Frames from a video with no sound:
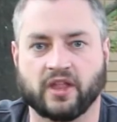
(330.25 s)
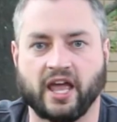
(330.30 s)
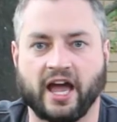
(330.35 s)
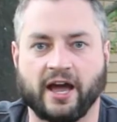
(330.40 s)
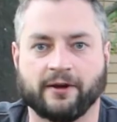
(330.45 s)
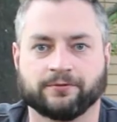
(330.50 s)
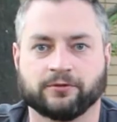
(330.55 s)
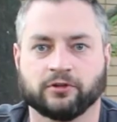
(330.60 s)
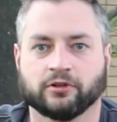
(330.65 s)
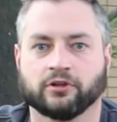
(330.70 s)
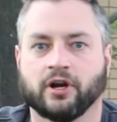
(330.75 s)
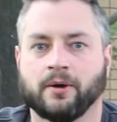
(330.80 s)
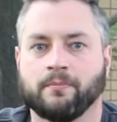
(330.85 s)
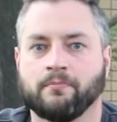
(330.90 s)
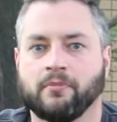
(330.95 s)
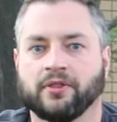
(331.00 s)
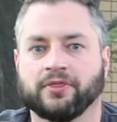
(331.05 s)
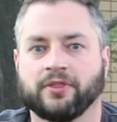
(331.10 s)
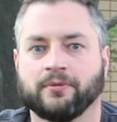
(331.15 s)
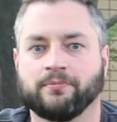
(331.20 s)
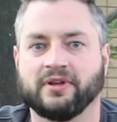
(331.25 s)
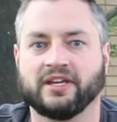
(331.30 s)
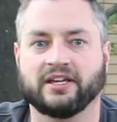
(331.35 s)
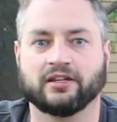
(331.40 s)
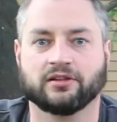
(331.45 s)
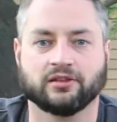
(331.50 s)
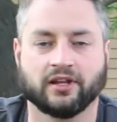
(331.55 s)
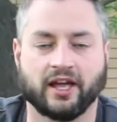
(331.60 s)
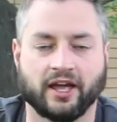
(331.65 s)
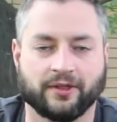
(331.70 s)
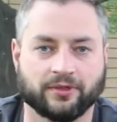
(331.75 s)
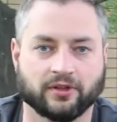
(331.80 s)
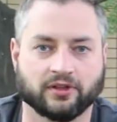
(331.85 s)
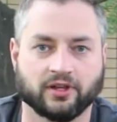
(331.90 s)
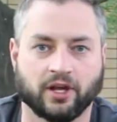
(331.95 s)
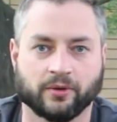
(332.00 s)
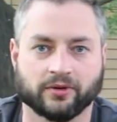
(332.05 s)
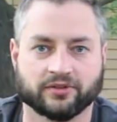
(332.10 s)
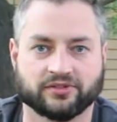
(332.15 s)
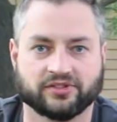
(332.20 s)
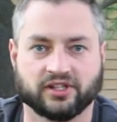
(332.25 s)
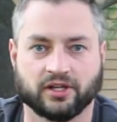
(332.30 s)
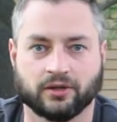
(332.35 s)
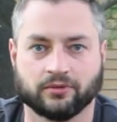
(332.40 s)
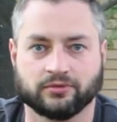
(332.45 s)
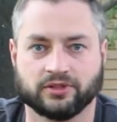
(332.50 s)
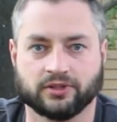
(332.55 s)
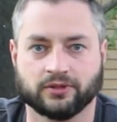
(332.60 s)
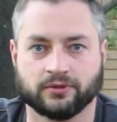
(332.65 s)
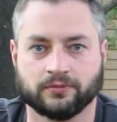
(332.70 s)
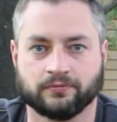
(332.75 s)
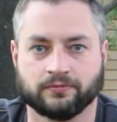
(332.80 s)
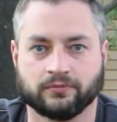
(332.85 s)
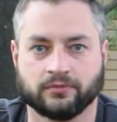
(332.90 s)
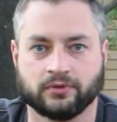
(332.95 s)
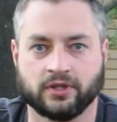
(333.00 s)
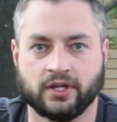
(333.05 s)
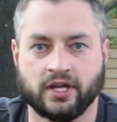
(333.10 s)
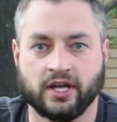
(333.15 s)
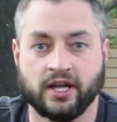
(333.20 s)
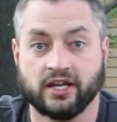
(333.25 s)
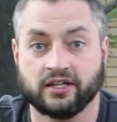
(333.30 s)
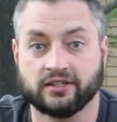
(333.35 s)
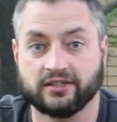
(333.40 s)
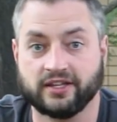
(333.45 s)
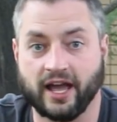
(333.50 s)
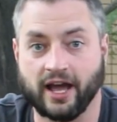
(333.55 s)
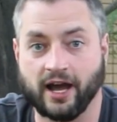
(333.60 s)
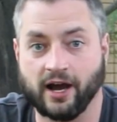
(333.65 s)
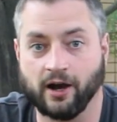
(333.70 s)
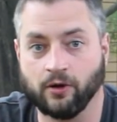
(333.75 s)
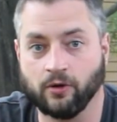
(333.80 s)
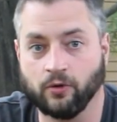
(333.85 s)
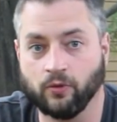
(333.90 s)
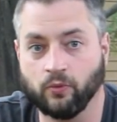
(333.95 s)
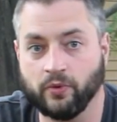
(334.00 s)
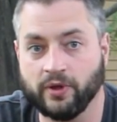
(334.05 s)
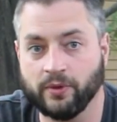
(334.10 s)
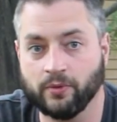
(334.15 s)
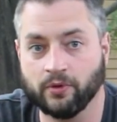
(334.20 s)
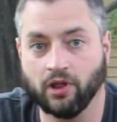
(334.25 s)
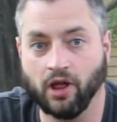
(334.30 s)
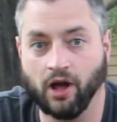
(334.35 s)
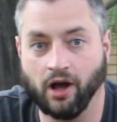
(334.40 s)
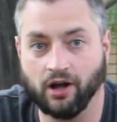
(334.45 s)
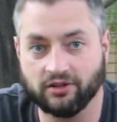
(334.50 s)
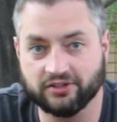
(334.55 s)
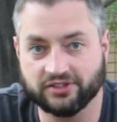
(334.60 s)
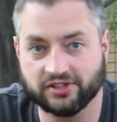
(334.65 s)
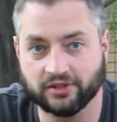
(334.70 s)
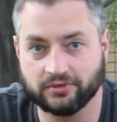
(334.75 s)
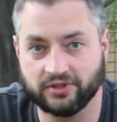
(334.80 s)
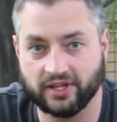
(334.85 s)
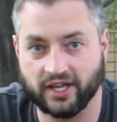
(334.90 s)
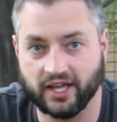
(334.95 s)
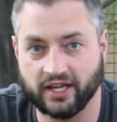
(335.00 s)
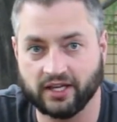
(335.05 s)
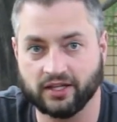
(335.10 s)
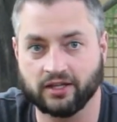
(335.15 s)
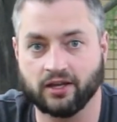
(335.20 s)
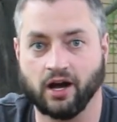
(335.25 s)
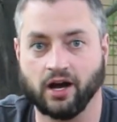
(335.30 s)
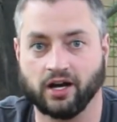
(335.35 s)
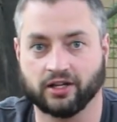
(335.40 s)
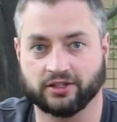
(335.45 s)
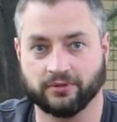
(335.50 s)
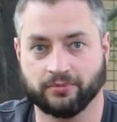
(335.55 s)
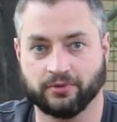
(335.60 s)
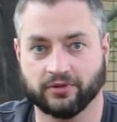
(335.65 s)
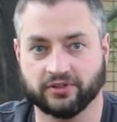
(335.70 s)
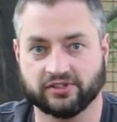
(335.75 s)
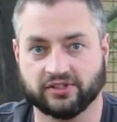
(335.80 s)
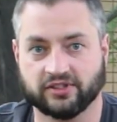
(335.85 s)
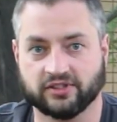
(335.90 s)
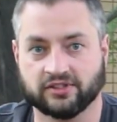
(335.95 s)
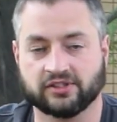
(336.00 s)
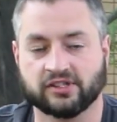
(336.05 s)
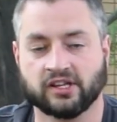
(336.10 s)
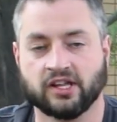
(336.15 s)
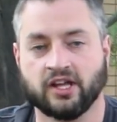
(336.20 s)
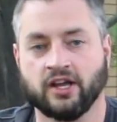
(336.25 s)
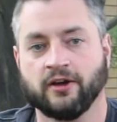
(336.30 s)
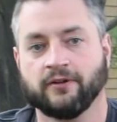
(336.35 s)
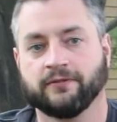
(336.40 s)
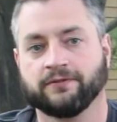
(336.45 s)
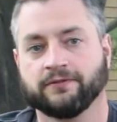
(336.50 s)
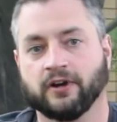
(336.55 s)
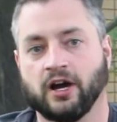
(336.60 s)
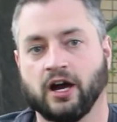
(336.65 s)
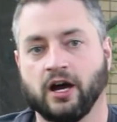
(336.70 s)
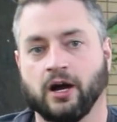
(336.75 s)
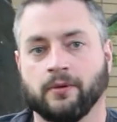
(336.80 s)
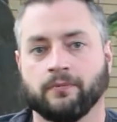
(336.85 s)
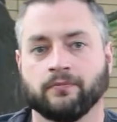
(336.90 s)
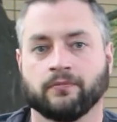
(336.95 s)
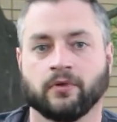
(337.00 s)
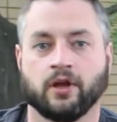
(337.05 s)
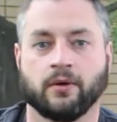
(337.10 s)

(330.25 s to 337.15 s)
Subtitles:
after a month of being at the lower CO2. Now, we will also take octopuses from